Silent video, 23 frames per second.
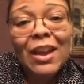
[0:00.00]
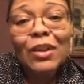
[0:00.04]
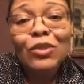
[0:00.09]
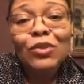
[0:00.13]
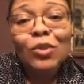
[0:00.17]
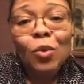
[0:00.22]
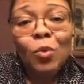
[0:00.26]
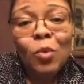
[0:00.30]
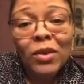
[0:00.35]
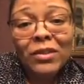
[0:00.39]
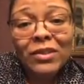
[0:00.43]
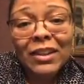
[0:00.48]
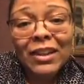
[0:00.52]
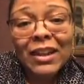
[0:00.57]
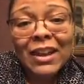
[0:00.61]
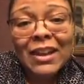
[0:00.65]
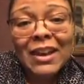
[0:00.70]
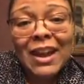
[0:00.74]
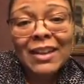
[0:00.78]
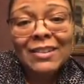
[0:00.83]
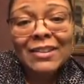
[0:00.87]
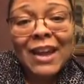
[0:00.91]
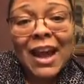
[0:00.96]
So once
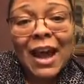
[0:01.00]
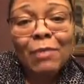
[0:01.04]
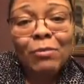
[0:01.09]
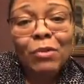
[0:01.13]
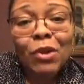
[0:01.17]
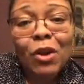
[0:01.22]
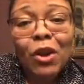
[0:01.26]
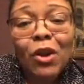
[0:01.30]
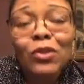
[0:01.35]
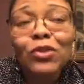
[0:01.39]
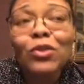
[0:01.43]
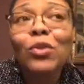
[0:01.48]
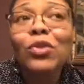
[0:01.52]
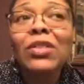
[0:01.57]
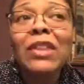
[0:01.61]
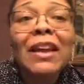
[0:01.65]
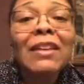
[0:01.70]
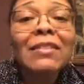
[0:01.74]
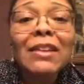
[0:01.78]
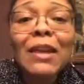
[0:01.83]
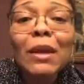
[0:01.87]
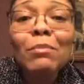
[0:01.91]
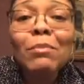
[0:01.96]
again, that's time lost. So
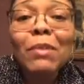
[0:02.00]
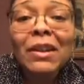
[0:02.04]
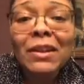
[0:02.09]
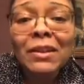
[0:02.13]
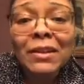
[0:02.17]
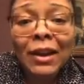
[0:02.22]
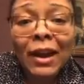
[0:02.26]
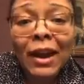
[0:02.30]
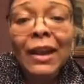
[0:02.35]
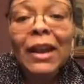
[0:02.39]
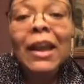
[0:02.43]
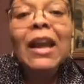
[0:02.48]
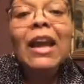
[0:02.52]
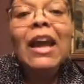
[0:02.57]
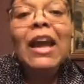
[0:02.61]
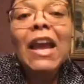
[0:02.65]
things can be done